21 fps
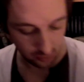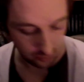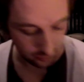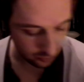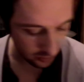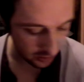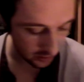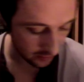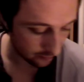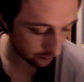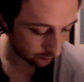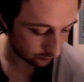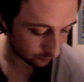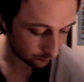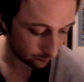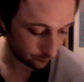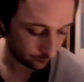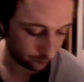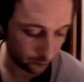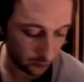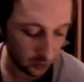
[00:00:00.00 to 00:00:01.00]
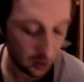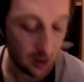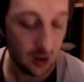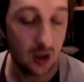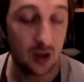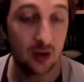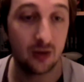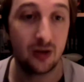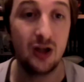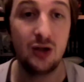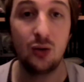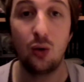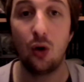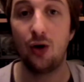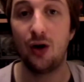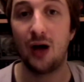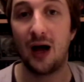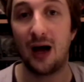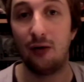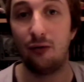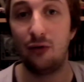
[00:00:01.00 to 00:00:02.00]
Right, this
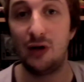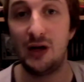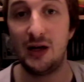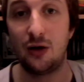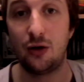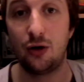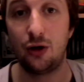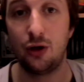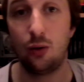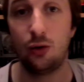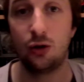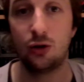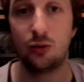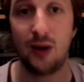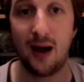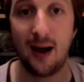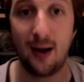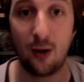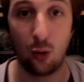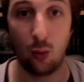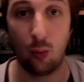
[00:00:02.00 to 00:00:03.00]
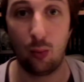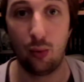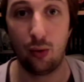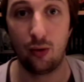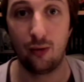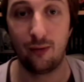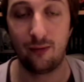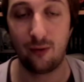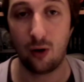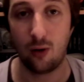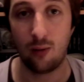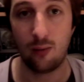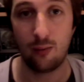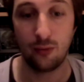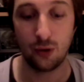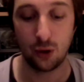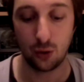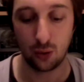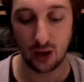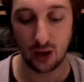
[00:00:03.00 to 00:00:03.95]
one I really could do with some help from you